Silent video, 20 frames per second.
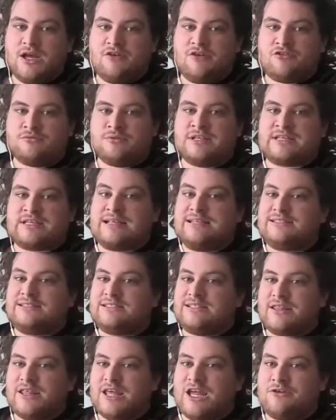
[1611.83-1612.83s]
from the
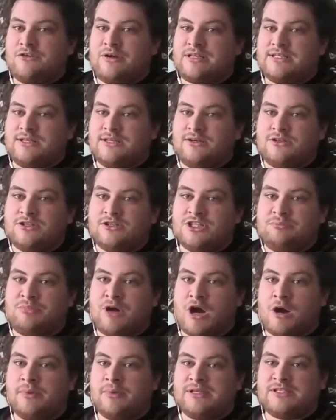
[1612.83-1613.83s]
densely theoretical to the
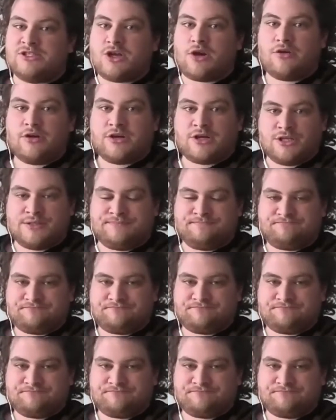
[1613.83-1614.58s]
pop historical,